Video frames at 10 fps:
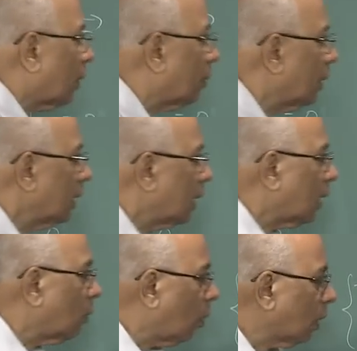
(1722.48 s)
from
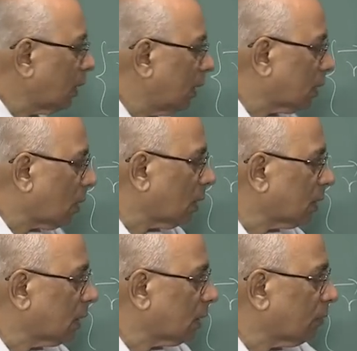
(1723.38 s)
and what these
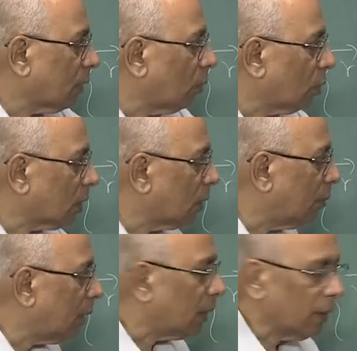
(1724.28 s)
constants of the motion
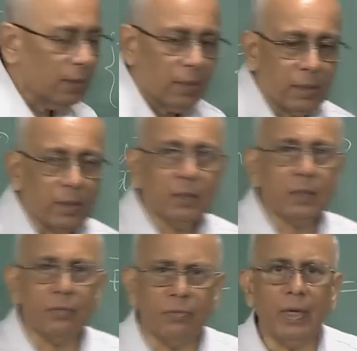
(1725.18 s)
mean. And this
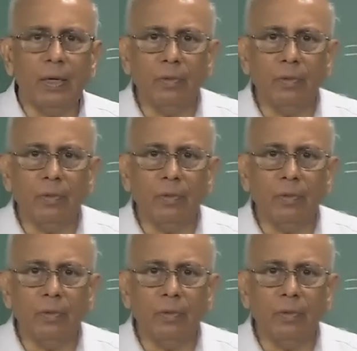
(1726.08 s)
is a very,